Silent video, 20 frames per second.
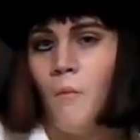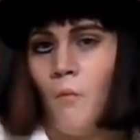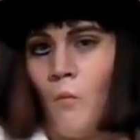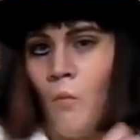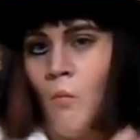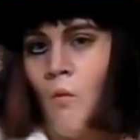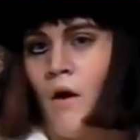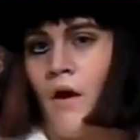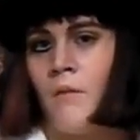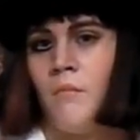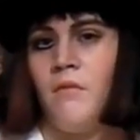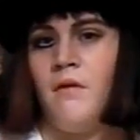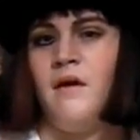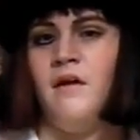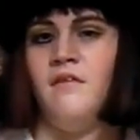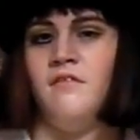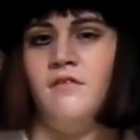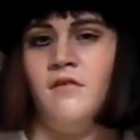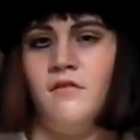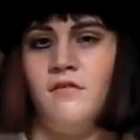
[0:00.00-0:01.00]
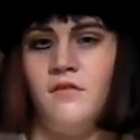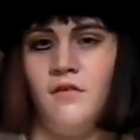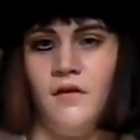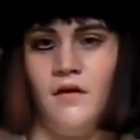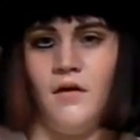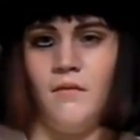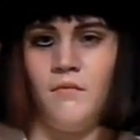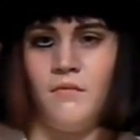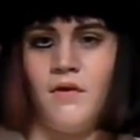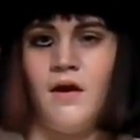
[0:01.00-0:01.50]
white braces,
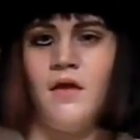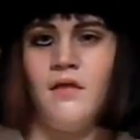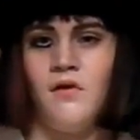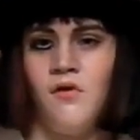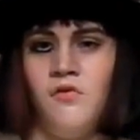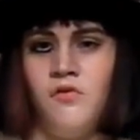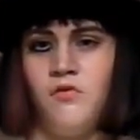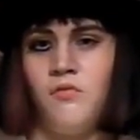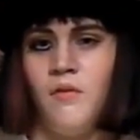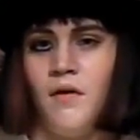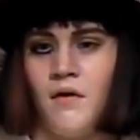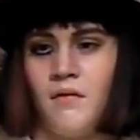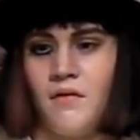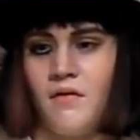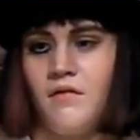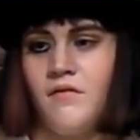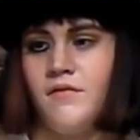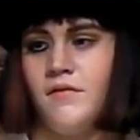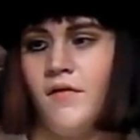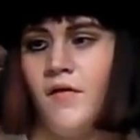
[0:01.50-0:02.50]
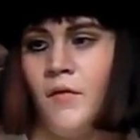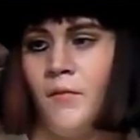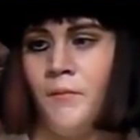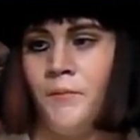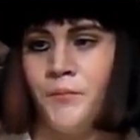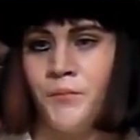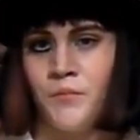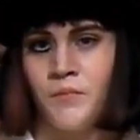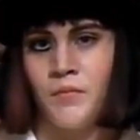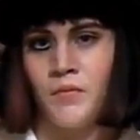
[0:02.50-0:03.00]
get those as well, because
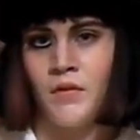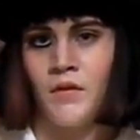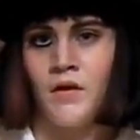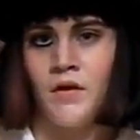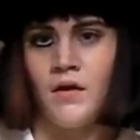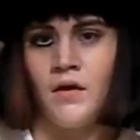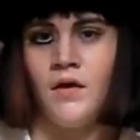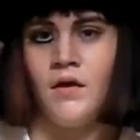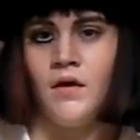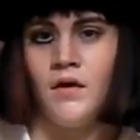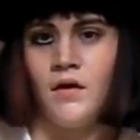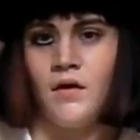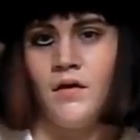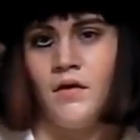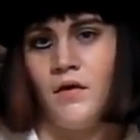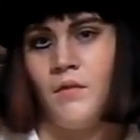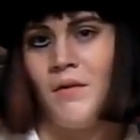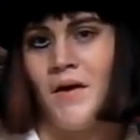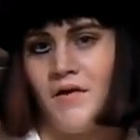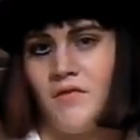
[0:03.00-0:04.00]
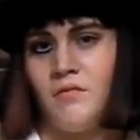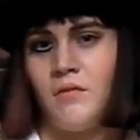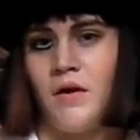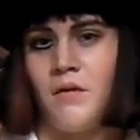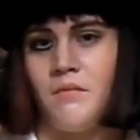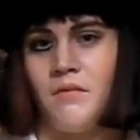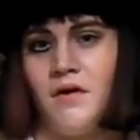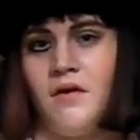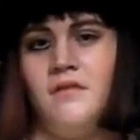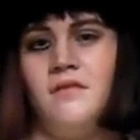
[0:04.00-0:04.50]
he wears white
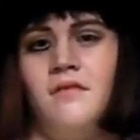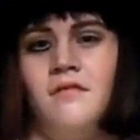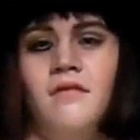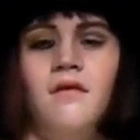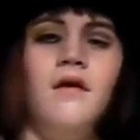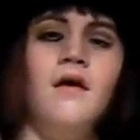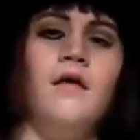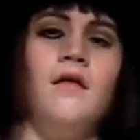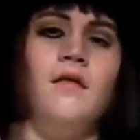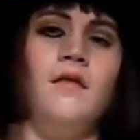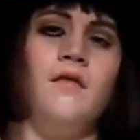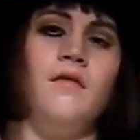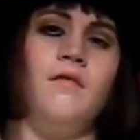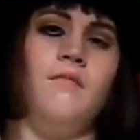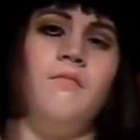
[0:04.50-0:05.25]
braces in